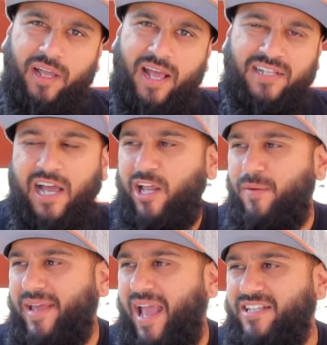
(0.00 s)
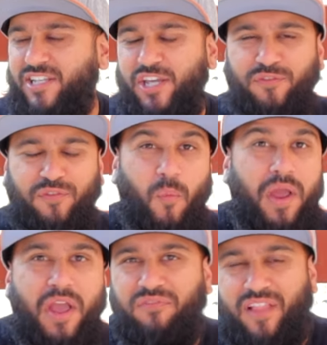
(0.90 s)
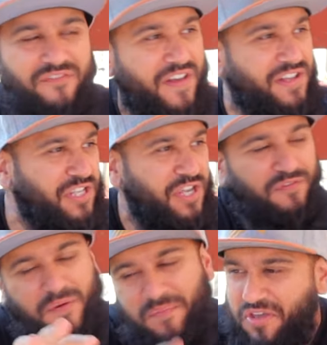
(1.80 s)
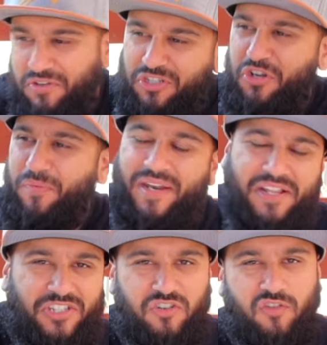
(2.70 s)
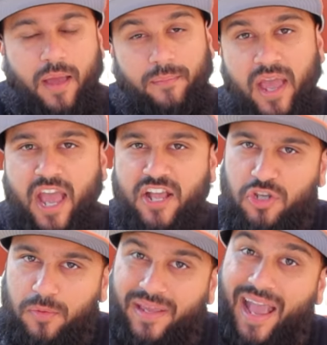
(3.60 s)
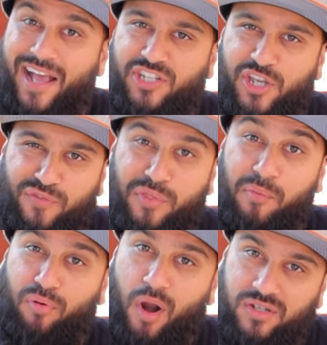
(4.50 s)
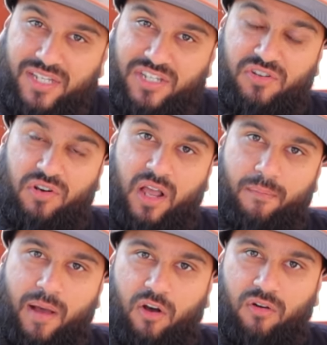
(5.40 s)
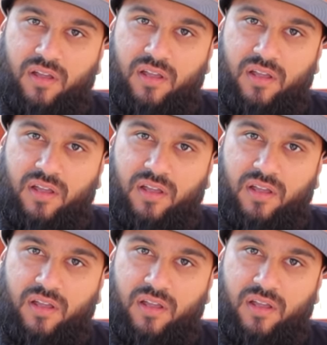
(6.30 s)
it's not gonna be SQ from Way of Life, SQ from YouTube and Instagram. It's gonna be SQ from the Bronx that's gonna come out.